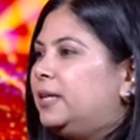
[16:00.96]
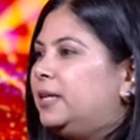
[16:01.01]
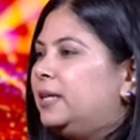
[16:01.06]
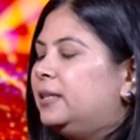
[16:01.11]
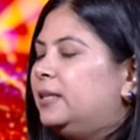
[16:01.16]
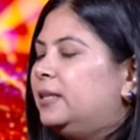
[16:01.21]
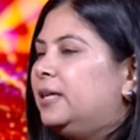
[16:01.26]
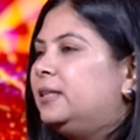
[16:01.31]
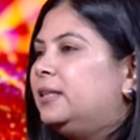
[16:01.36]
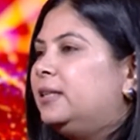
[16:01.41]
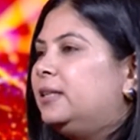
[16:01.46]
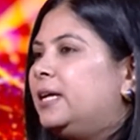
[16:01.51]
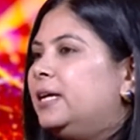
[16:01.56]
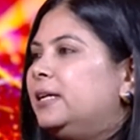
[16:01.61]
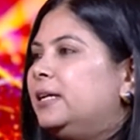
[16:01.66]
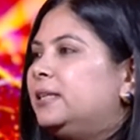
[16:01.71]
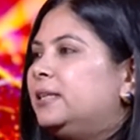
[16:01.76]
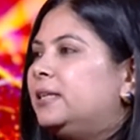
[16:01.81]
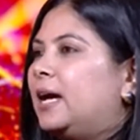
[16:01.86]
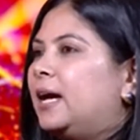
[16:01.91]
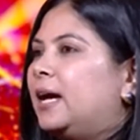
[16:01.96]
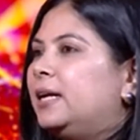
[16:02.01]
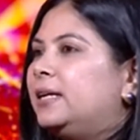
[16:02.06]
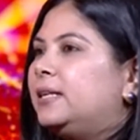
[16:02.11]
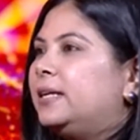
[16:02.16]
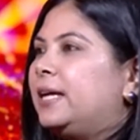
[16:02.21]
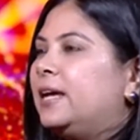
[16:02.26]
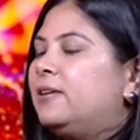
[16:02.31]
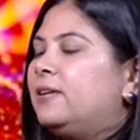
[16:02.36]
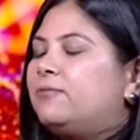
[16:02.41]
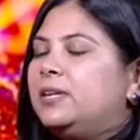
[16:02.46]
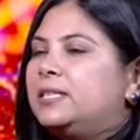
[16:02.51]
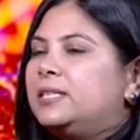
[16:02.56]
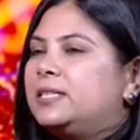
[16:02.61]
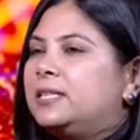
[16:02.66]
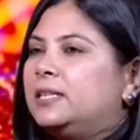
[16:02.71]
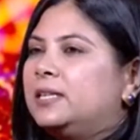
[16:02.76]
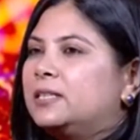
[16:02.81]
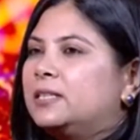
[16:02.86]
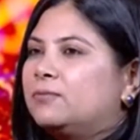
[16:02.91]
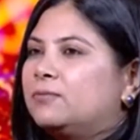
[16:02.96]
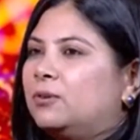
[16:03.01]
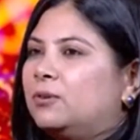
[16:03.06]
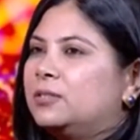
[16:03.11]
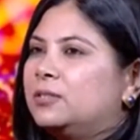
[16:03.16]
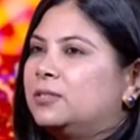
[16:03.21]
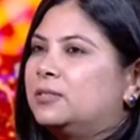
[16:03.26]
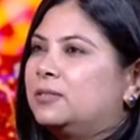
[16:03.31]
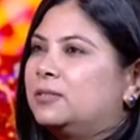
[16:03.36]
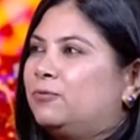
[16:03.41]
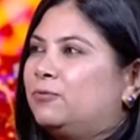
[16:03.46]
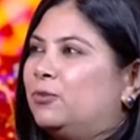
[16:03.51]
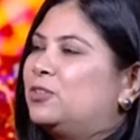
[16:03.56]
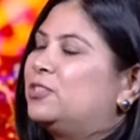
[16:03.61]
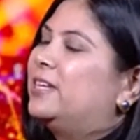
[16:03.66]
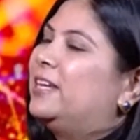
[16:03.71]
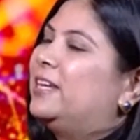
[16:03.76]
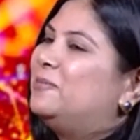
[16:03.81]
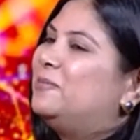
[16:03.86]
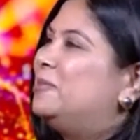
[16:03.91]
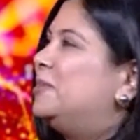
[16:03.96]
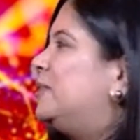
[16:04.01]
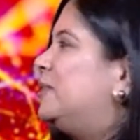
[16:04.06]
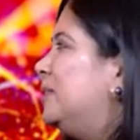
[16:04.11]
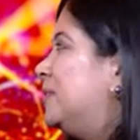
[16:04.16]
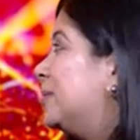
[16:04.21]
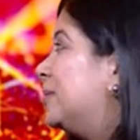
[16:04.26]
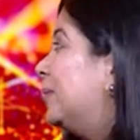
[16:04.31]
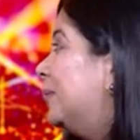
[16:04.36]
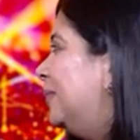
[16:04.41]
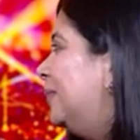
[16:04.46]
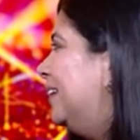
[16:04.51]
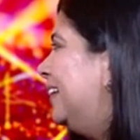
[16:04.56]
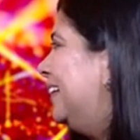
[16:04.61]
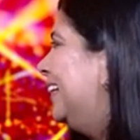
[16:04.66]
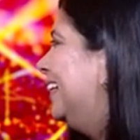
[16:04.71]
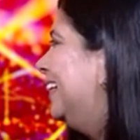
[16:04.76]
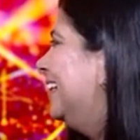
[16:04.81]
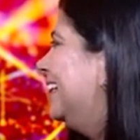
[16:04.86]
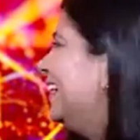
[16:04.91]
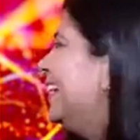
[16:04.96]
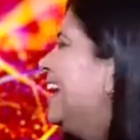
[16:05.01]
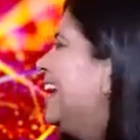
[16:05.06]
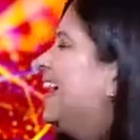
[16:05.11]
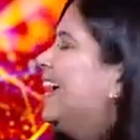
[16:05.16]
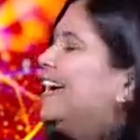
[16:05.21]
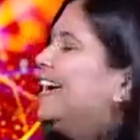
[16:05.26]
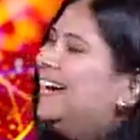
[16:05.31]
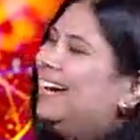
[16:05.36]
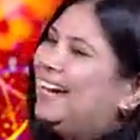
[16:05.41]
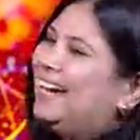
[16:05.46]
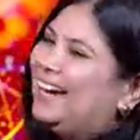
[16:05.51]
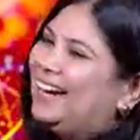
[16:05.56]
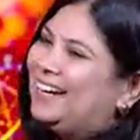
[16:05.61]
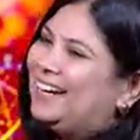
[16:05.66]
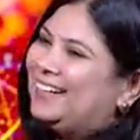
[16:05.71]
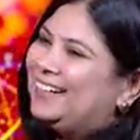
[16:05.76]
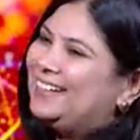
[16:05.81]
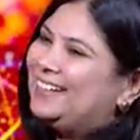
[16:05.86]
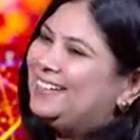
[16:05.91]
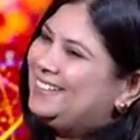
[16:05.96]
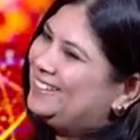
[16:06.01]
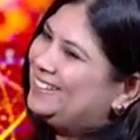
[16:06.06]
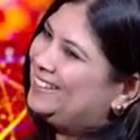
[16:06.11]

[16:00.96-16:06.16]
they think that egg freezing is for celebrities only. And